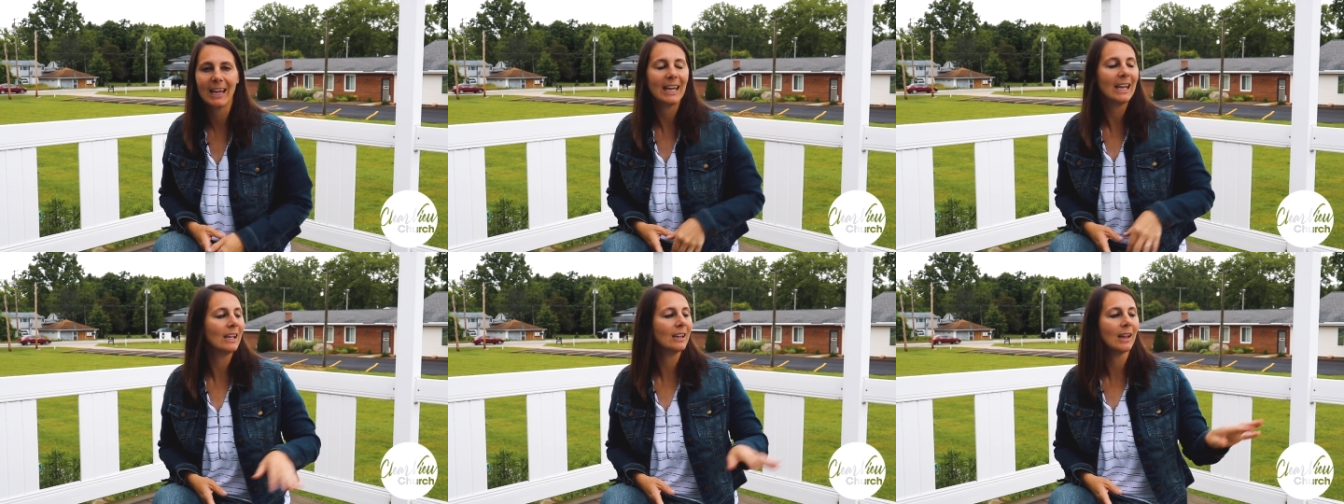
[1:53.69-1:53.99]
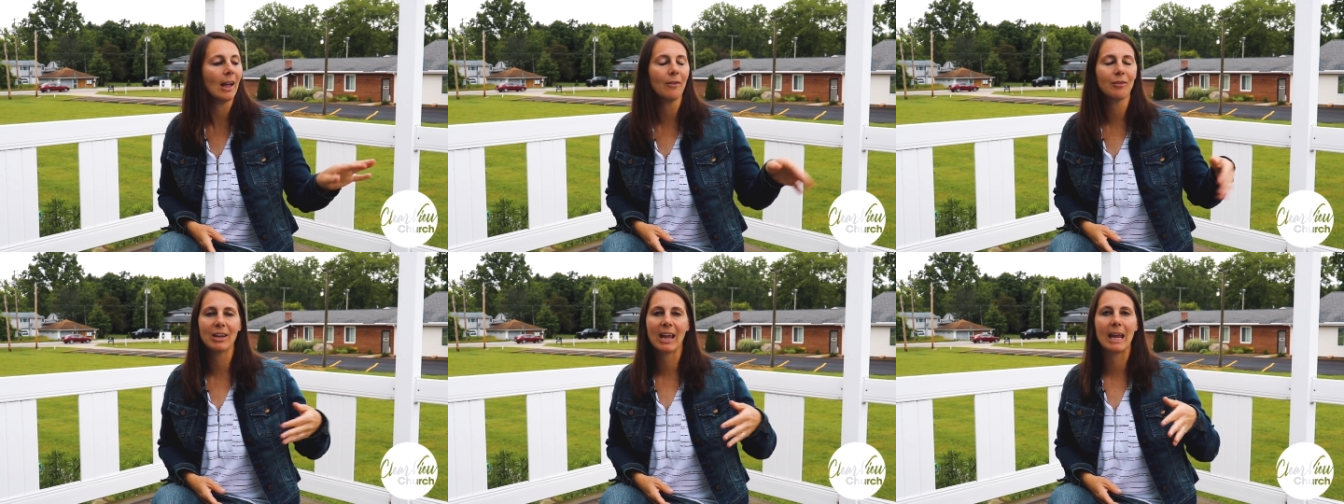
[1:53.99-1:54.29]
He
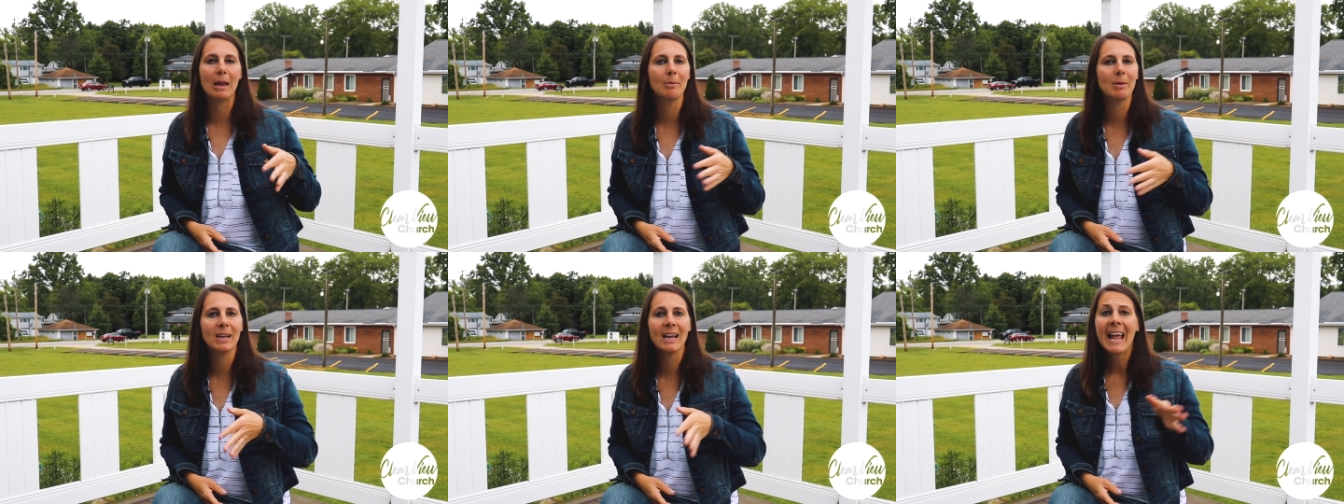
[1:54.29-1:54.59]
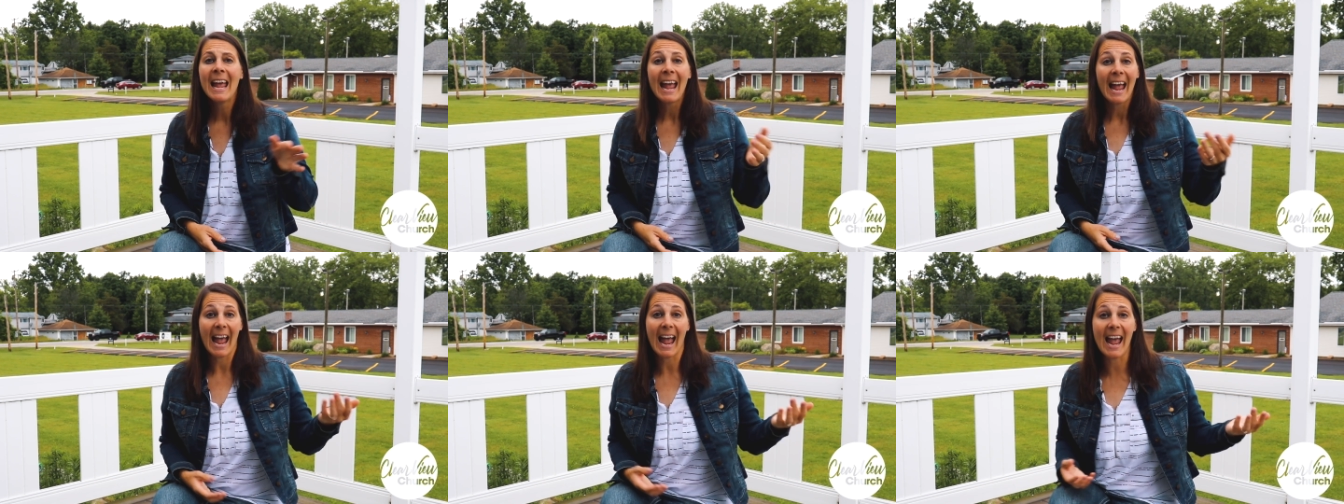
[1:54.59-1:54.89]
left Haman
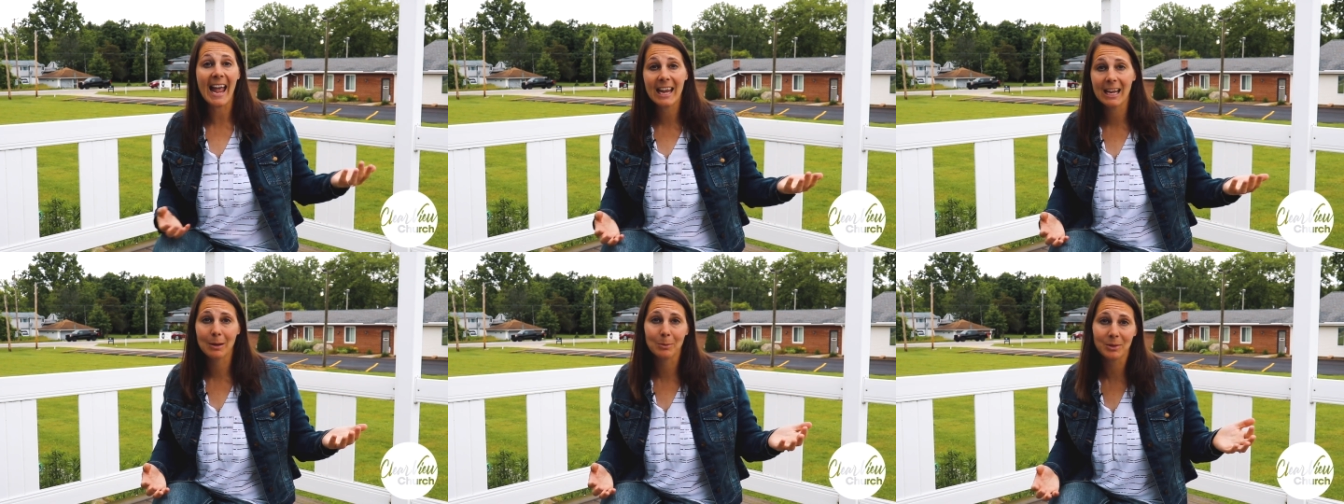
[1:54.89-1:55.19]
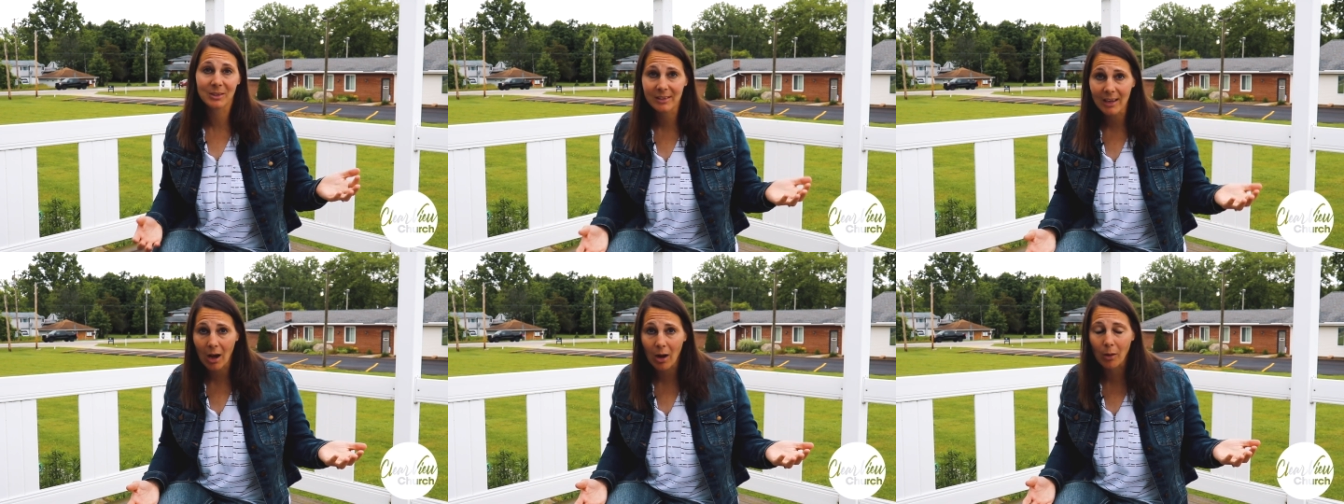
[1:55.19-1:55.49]
hang
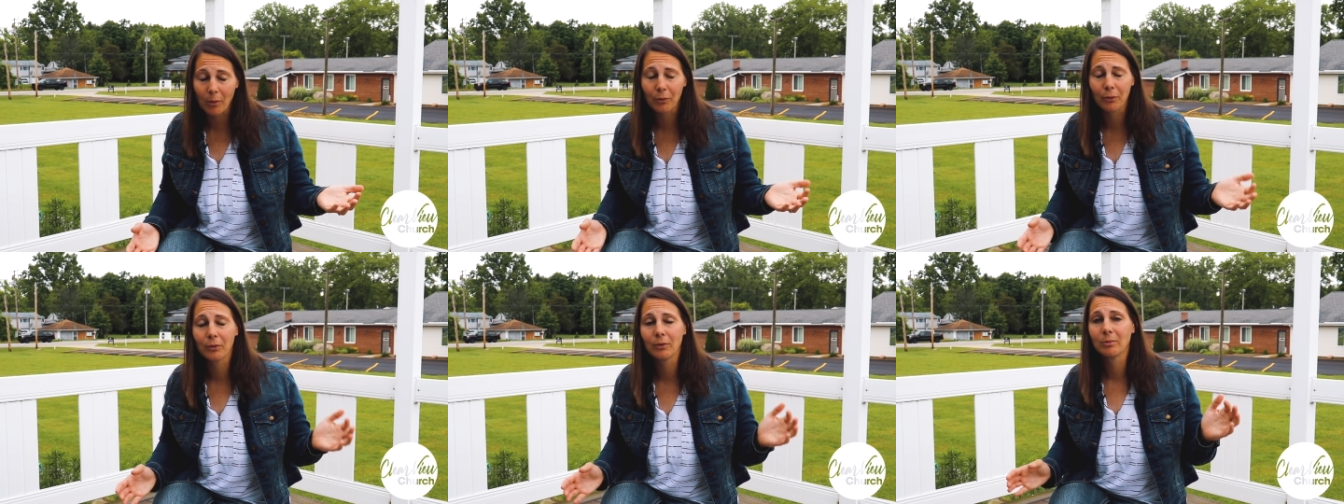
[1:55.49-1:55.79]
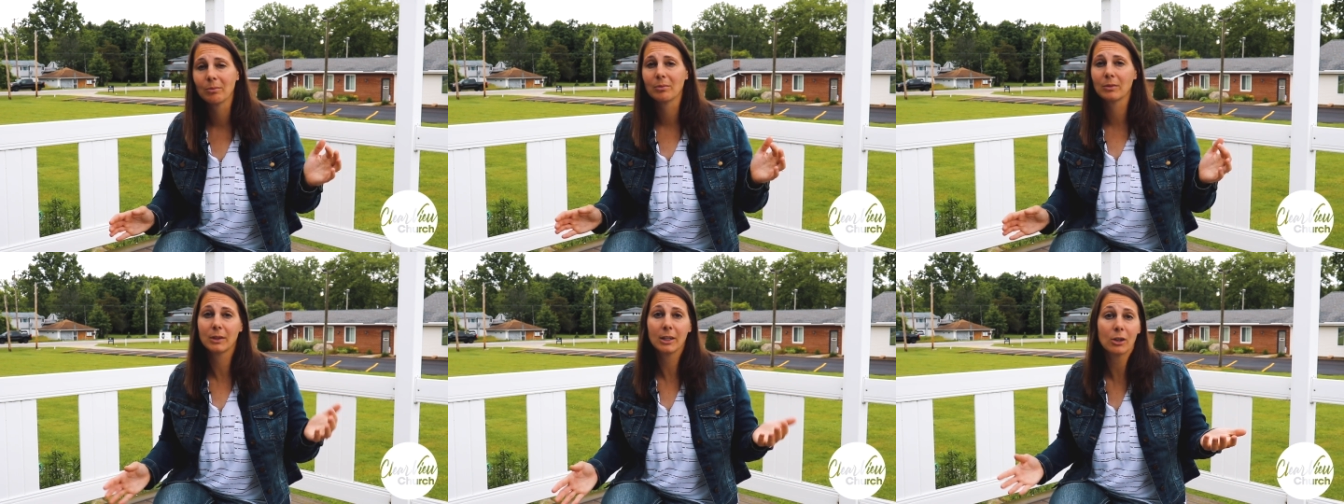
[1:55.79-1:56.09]
himself,
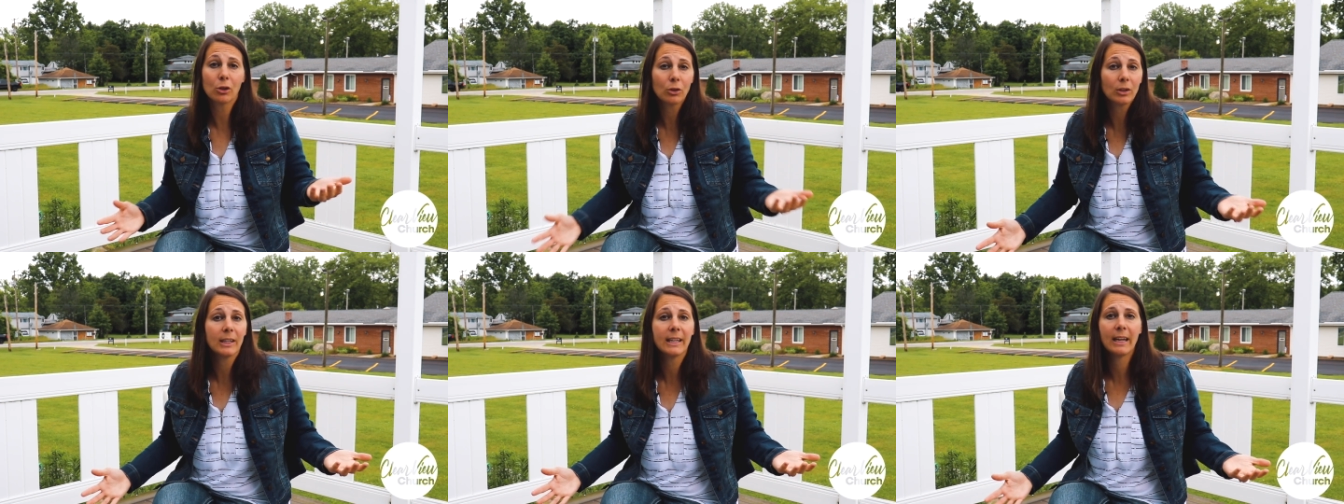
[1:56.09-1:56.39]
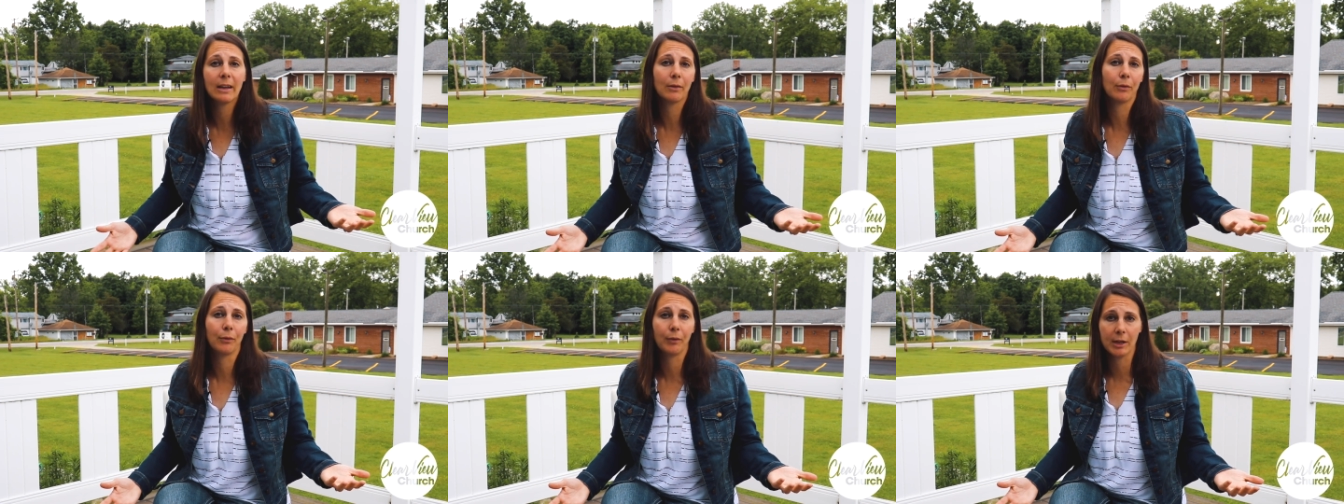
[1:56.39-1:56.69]

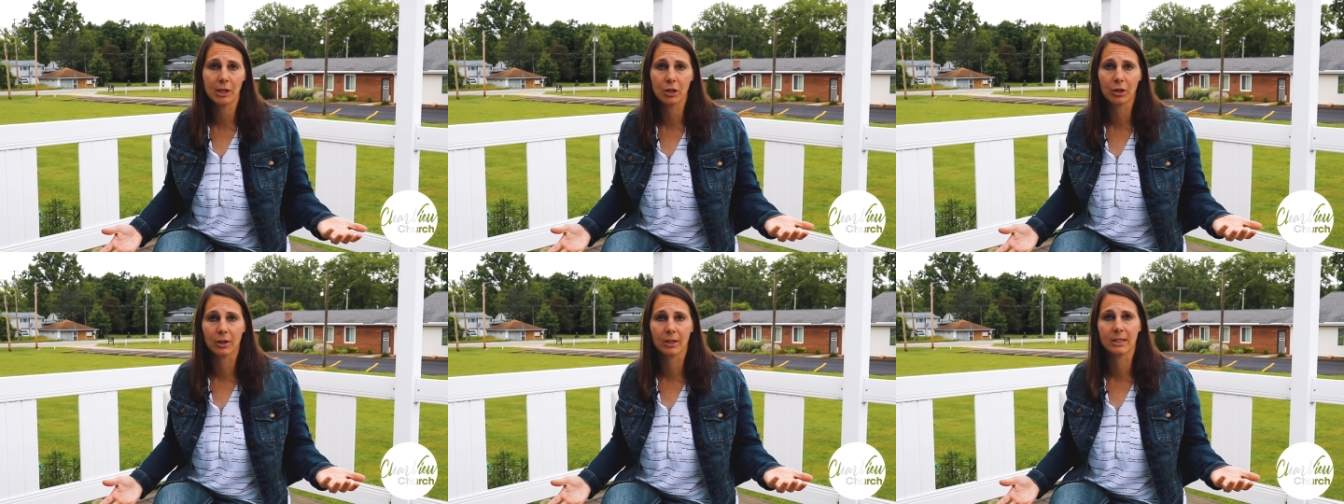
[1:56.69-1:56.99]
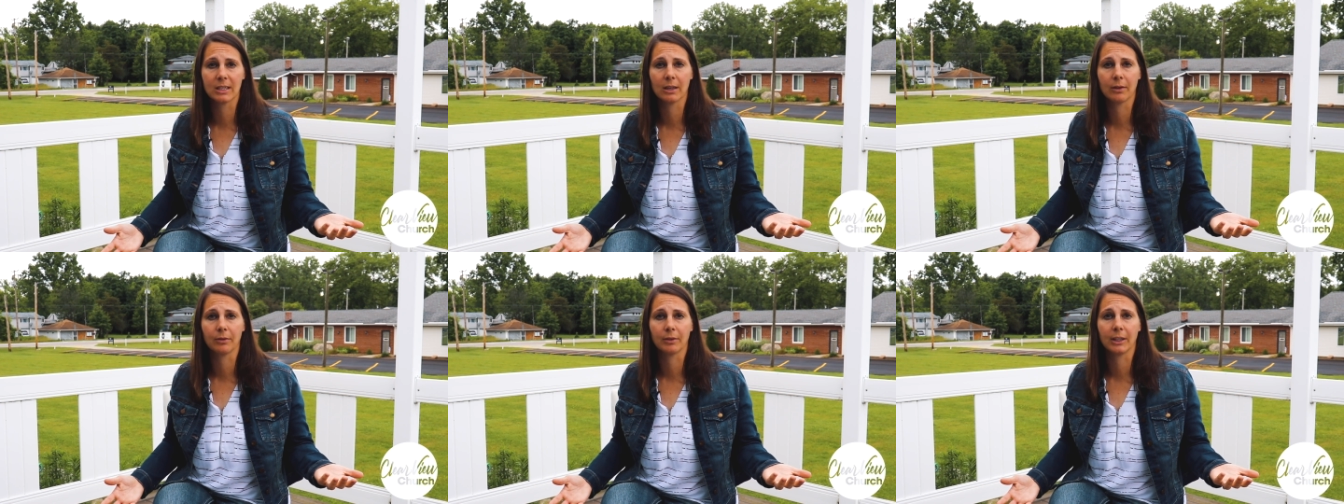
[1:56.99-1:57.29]
literally and
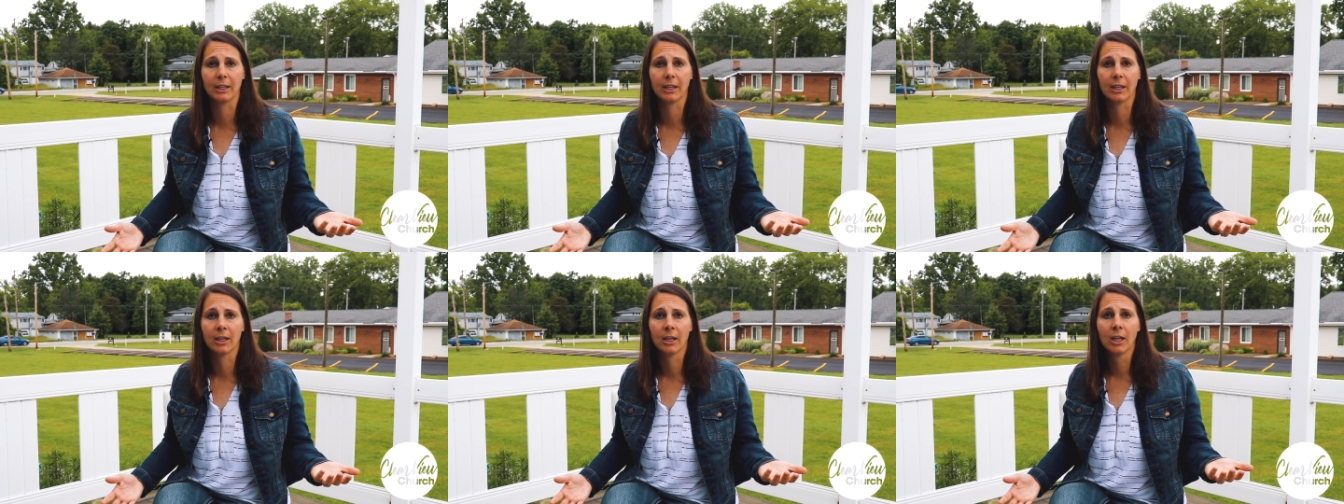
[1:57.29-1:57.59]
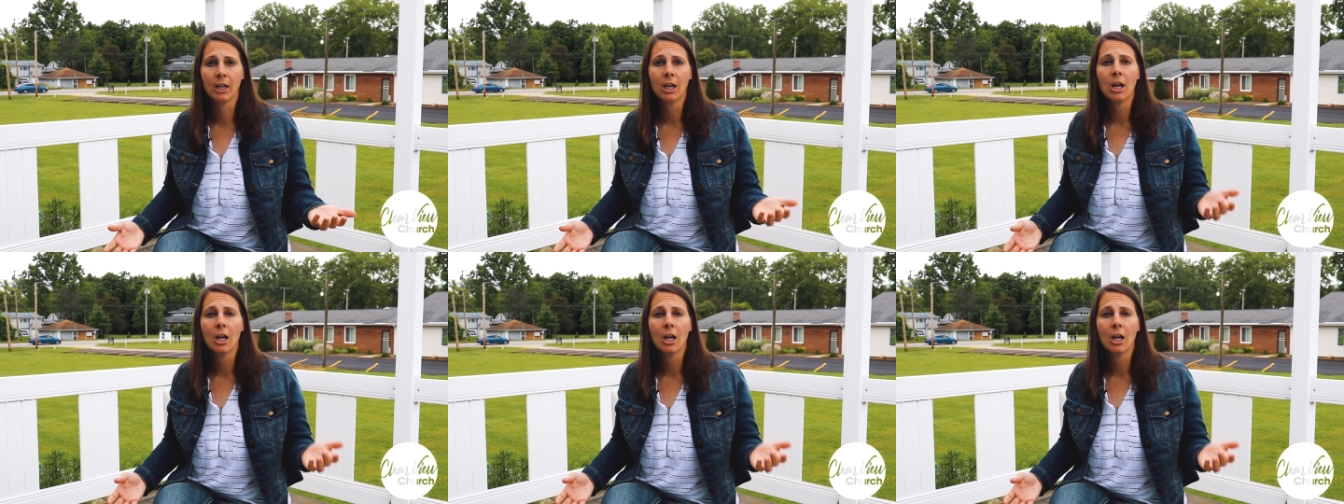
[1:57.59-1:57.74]
figuratively.